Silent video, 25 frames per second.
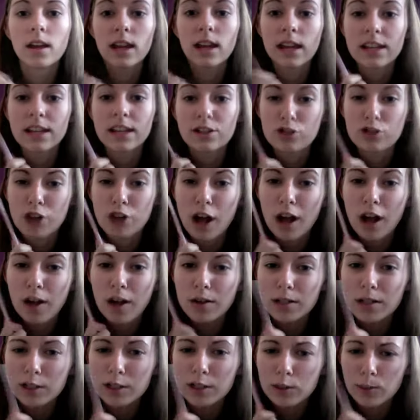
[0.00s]
it's
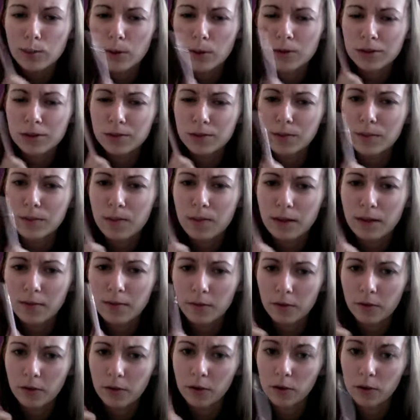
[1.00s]
not supposed to be meant
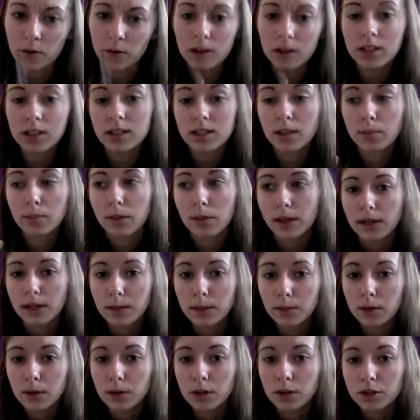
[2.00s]
for the crease. The blending
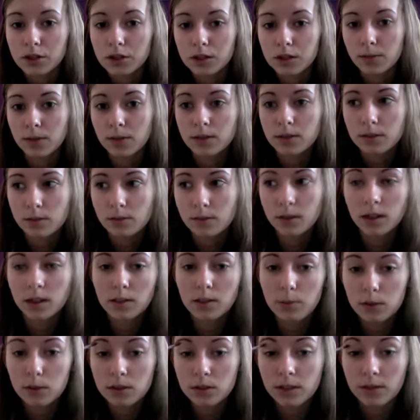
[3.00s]
brush is supposed to be
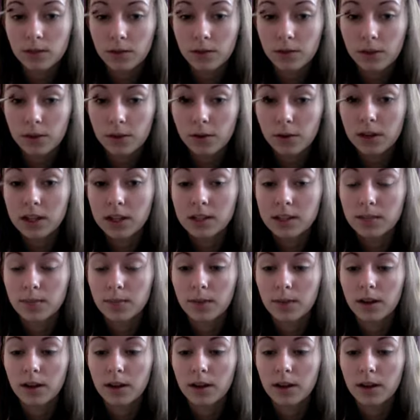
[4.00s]
mostly for the crease.